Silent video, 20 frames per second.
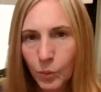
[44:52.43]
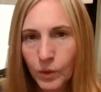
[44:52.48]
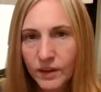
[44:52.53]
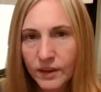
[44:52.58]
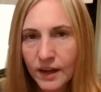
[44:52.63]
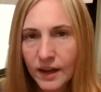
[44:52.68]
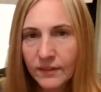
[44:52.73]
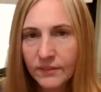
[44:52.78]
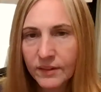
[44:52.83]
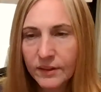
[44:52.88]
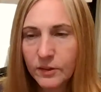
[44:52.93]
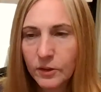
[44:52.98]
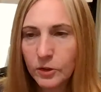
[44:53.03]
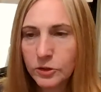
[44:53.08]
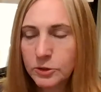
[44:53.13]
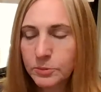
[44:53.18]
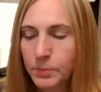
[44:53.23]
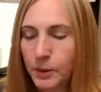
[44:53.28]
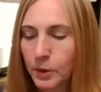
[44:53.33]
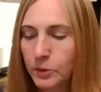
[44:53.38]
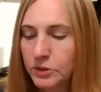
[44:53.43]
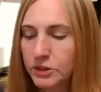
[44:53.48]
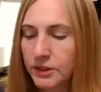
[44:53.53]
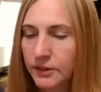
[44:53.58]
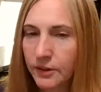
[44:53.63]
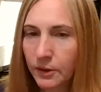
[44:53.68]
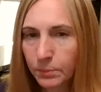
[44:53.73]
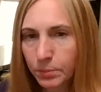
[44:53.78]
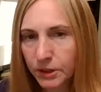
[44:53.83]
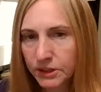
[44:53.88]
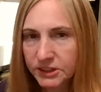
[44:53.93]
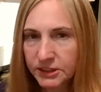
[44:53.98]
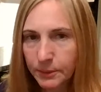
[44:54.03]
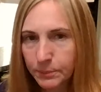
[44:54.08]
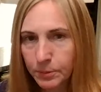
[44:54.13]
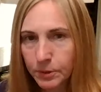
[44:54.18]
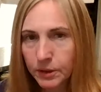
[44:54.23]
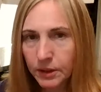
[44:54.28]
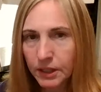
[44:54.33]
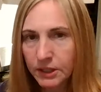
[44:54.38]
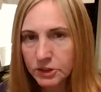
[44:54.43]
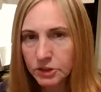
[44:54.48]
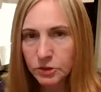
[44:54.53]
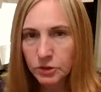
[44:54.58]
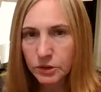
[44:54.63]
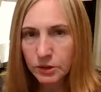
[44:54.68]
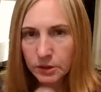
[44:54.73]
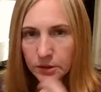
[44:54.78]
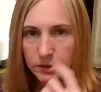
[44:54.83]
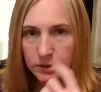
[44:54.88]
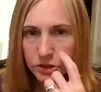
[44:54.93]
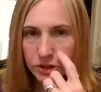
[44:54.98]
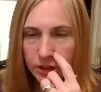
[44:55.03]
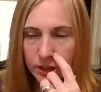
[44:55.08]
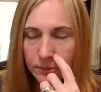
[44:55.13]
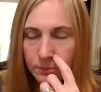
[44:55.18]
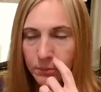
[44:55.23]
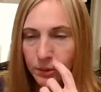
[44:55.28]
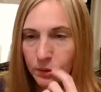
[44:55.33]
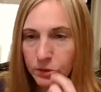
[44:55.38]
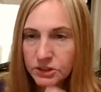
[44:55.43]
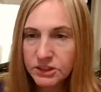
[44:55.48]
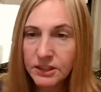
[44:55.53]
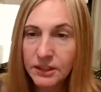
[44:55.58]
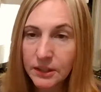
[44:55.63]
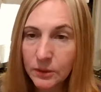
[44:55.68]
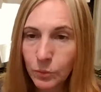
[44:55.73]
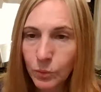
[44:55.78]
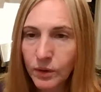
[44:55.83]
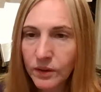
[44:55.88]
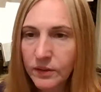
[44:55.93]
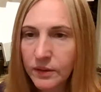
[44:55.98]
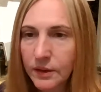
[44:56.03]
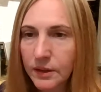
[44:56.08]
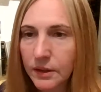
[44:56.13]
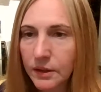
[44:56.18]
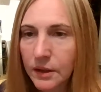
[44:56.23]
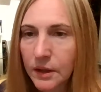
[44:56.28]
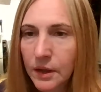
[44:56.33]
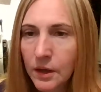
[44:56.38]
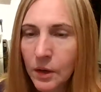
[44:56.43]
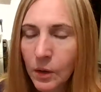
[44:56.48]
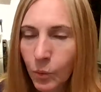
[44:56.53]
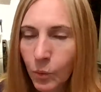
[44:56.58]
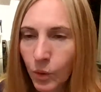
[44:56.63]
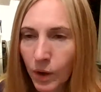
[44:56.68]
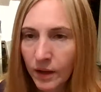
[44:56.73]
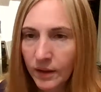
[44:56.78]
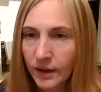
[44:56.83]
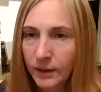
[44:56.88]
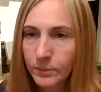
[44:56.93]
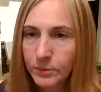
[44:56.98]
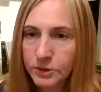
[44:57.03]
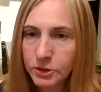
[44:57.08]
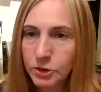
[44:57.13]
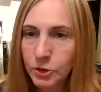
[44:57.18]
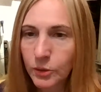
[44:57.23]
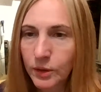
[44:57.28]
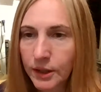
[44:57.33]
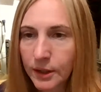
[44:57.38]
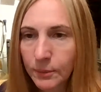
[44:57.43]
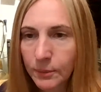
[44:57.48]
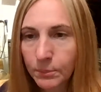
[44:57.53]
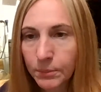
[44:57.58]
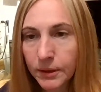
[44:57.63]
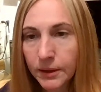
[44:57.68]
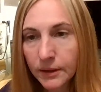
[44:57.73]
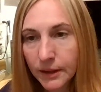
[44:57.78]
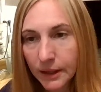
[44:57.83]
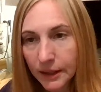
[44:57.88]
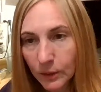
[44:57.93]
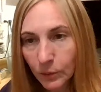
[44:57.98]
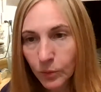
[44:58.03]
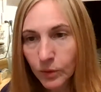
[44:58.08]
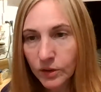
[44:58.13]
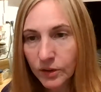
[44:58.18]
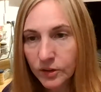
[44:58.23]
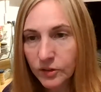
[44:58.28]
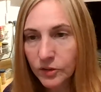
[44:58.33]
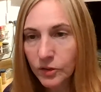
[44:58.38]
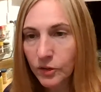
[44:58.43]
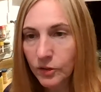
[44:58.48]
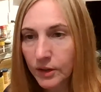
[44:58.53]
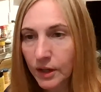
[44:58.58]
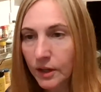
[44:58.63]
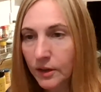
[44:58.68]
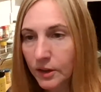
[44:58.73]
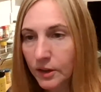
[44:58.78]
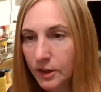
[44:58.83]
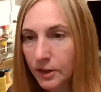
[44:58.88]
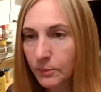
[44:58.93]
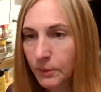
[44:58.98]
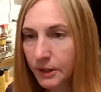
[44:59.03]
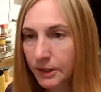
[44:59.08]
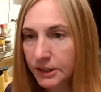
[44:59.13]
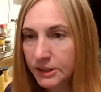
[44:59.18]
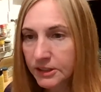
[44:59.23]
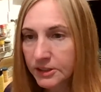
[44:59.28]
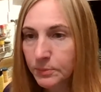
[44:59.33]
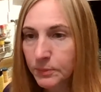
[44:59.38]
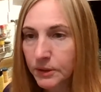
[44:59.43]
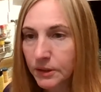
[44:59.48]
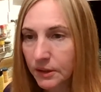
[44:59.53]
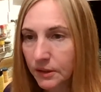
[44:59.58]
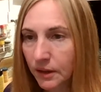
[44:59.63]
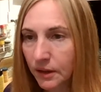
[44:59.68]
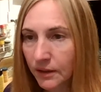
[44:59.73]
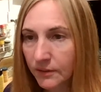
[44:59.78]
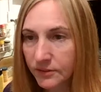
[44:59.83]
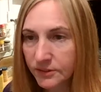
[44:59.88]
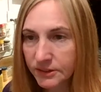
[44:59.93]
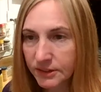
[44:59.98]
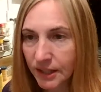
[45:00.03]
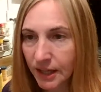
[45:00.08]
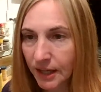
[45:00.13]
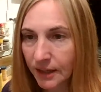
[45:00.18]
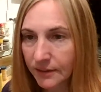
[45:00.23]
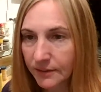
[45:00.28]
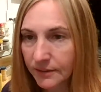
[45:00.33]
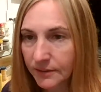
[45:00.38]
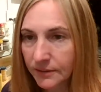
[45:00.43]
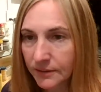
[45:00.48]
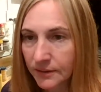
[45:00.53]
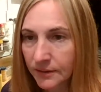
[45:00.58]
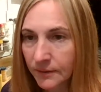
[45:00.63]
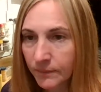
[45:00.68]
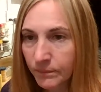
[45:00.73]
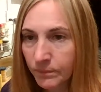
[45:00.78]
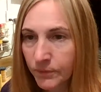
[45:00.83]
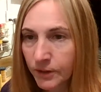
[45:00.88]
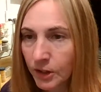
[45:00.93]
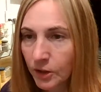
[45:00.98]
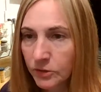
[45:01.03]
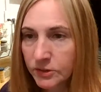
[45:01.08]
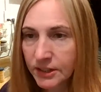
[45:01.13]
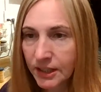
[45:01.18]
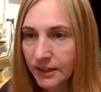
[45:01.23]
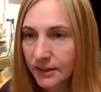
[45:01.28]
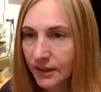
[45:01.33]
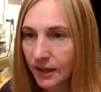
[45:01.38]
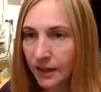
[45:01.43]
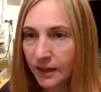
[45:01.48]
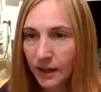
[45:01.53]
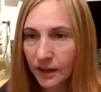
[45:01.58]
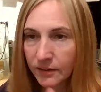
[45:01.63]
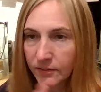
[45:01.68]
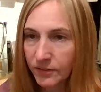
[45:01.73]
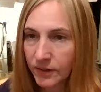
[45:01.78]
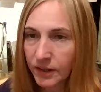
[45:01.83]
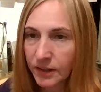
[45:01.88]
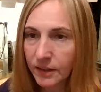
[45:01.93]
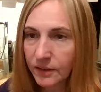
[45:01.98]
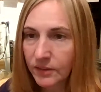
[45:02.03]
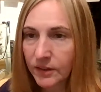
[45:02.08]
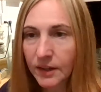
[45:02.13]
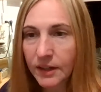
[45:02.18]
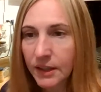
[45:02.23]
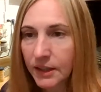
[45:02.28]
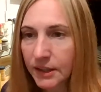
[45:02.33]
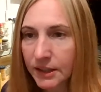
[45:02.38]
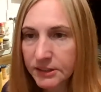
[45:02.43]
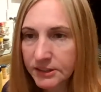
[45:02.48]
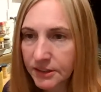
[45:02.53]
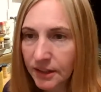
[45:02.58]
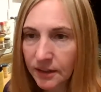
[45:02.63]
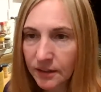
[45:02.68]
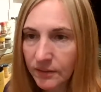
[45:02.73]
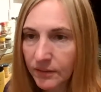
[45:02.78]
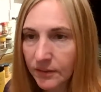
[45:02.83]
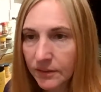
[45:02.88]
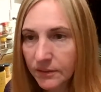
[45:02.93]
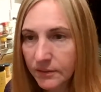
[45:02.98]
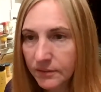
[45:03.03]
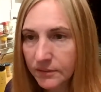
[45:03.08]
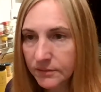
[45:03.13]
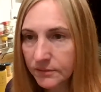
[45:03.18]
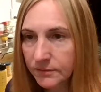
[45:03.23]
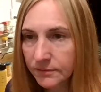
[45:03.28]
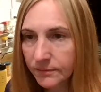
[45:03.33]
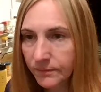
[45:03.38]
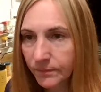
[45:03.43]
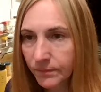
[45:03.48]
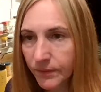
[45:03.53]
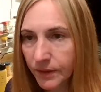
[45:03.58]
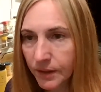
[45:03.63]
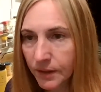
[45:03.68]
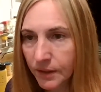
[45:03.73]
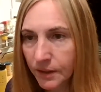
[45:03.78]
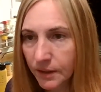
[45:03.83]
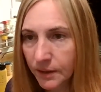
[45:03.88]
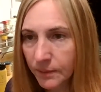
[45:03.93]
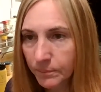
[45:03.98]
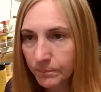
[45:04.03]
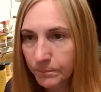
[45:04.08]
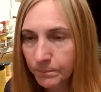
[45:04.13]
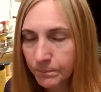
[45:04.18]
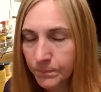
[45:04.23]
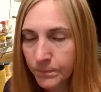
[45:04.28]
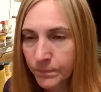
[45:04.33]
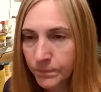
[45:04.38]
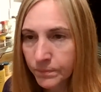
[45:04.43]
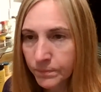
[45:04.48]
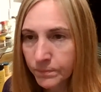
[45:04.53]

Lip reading: with having those bones in there. Plus, I put extra chicken bones in with it while I was doing it, but it really turned out good. My husband loves that. He'll take that out of anything he gets out of the um,